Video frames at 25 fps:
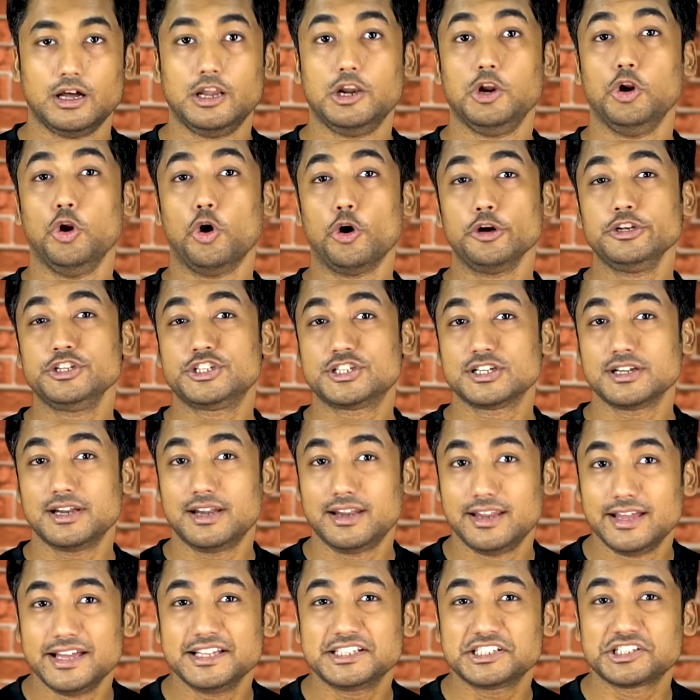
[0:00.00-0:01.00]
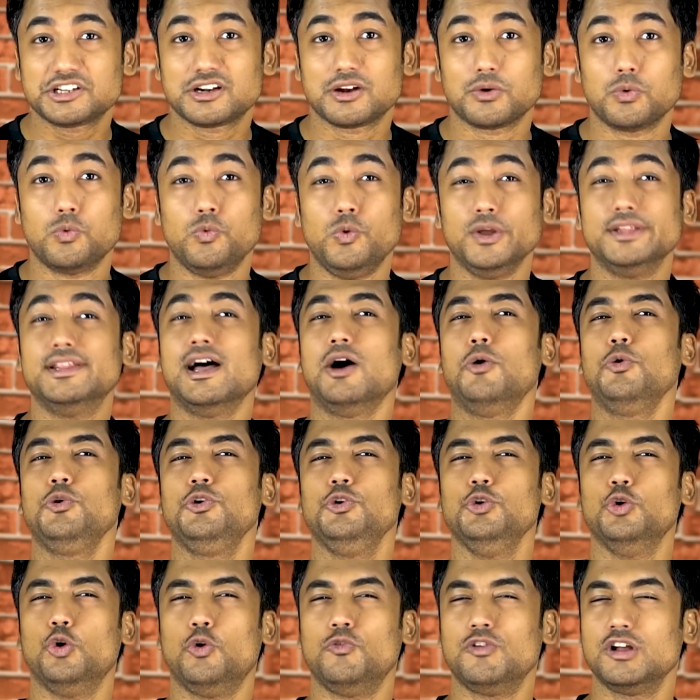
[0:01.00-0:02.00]
A launcher list
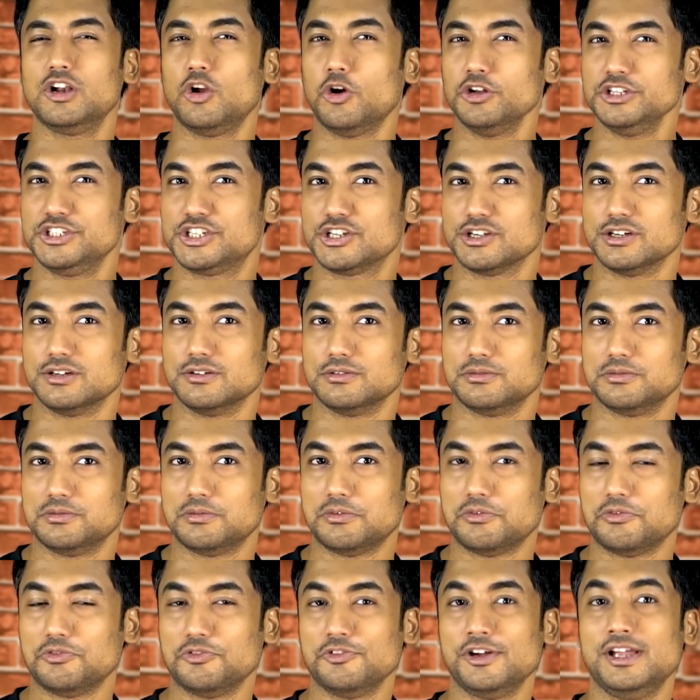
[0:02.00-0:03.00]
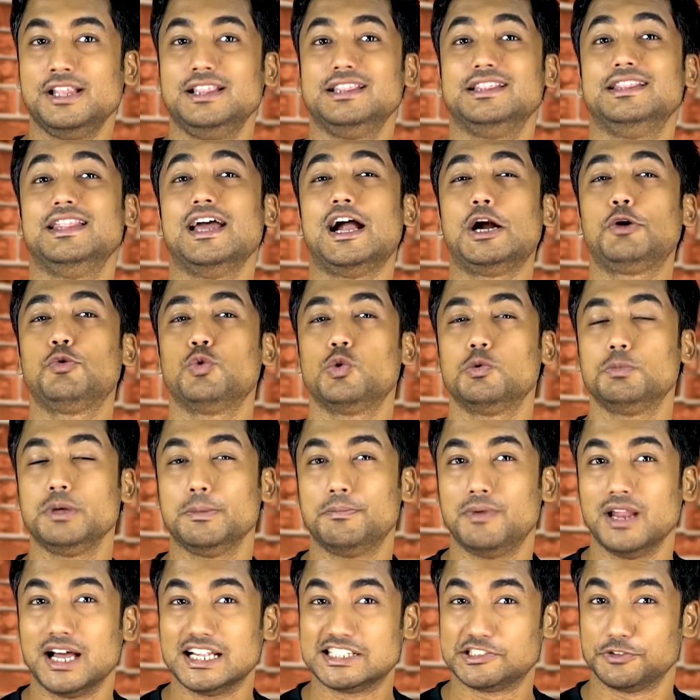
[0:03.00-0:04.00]
without Nova Launcher? Well, that would be
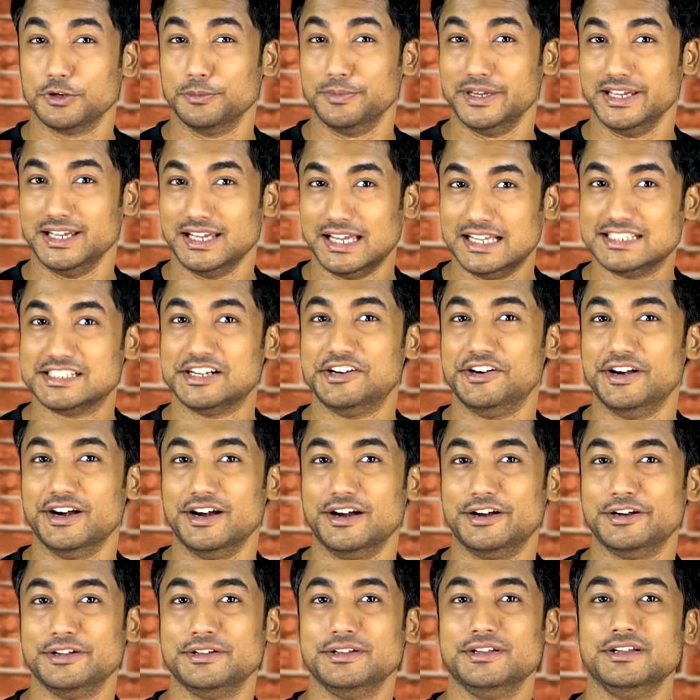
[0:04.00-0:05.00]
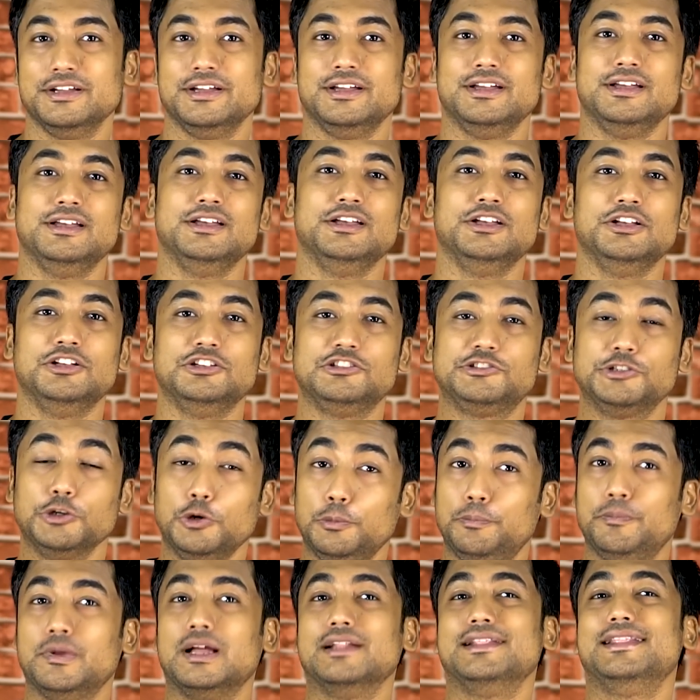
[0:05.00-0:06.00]
blasphemy, isn't it?
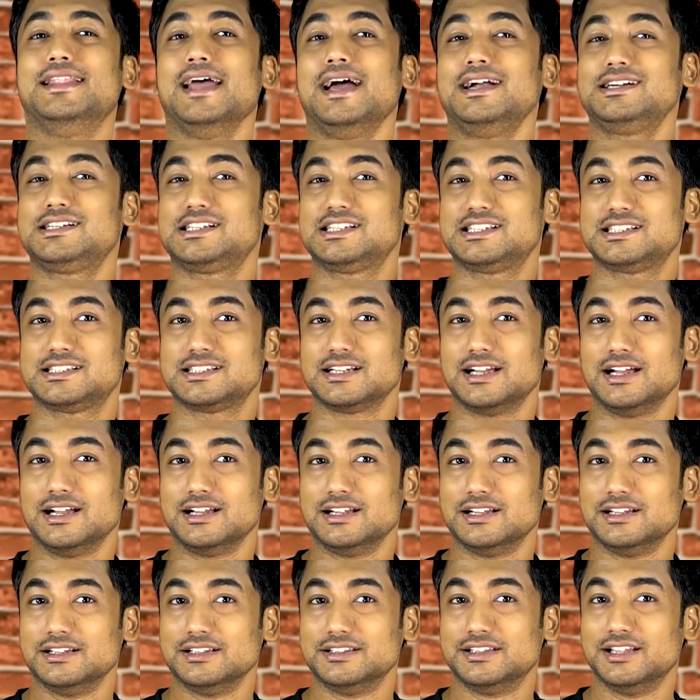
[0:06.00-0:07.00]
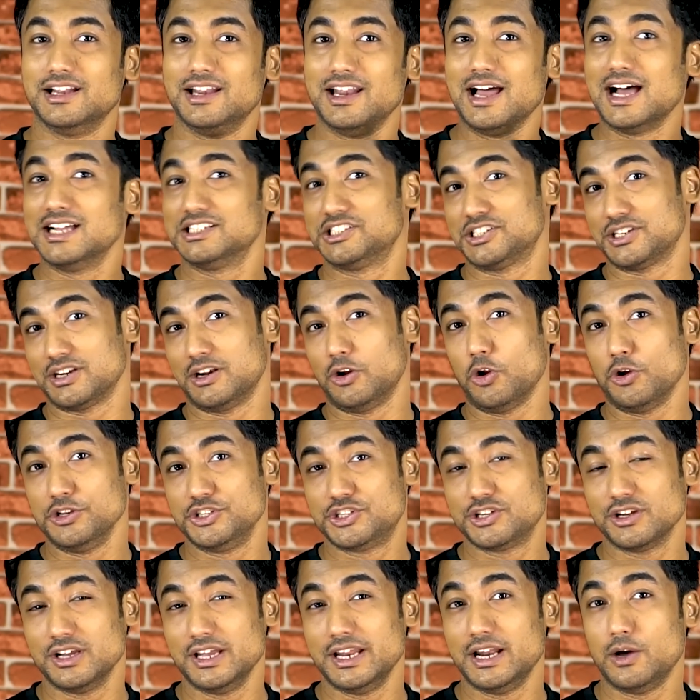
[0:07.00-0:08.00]
So, that's the last
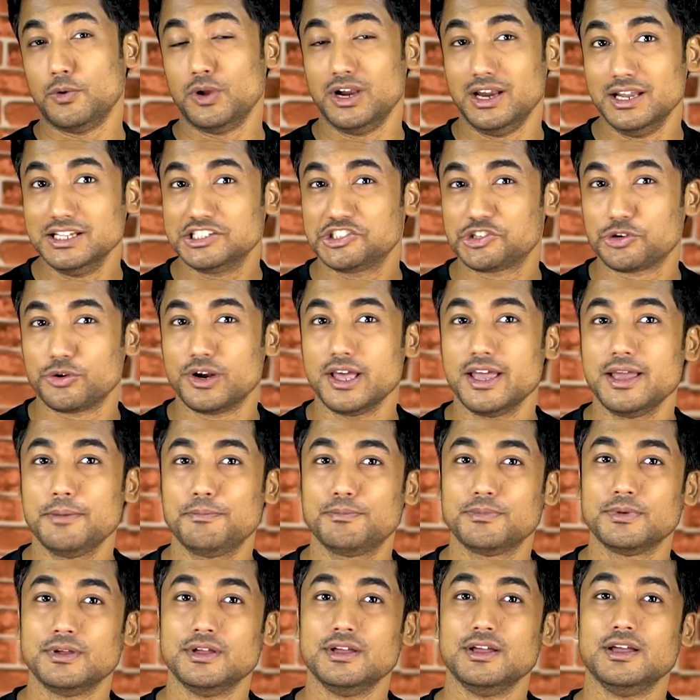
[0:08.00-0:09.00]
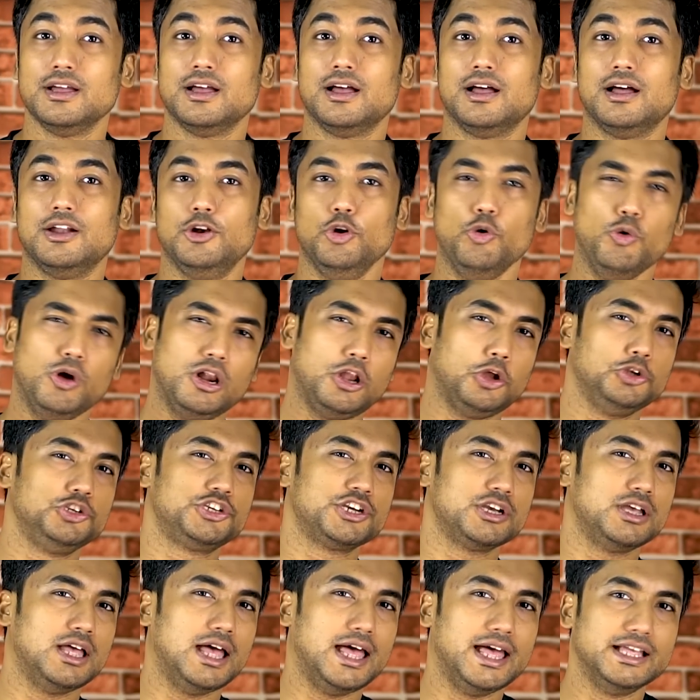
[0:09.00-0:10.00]
launcher in our list today. Nova
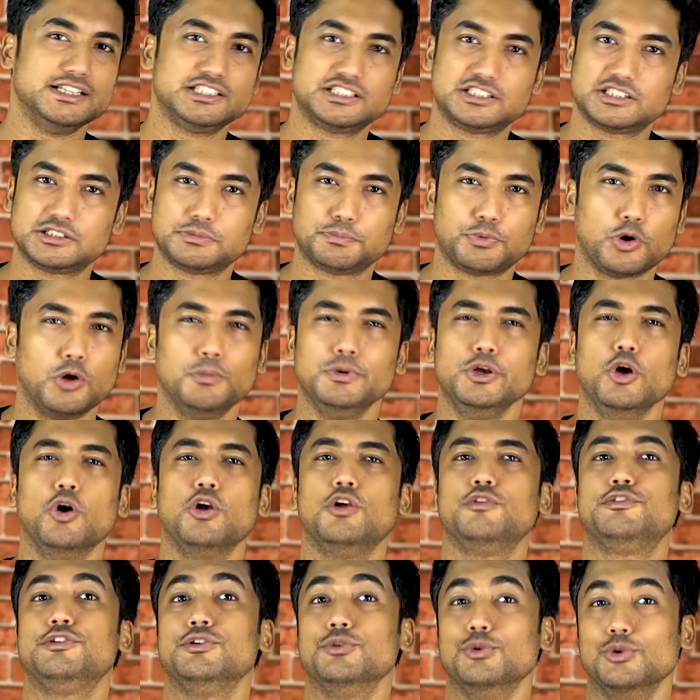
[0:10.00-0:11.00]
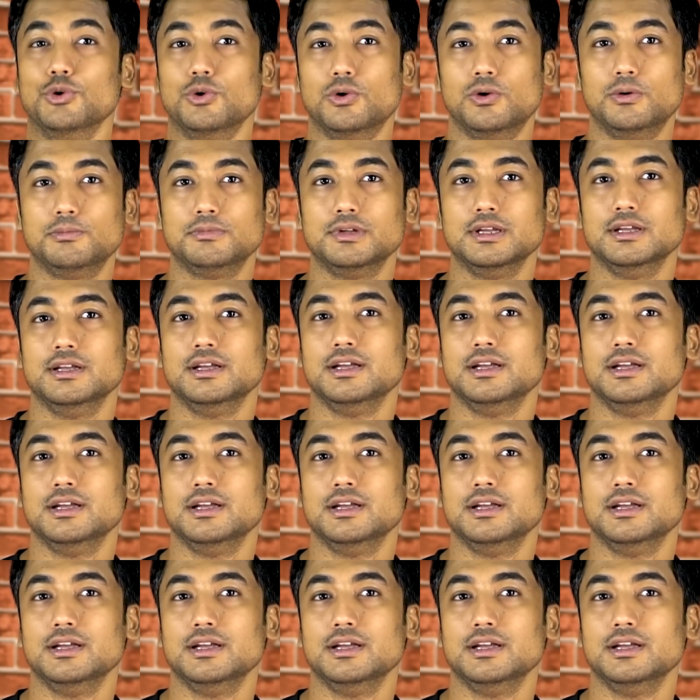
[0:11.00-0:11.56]
Launcher, as probably all of you know,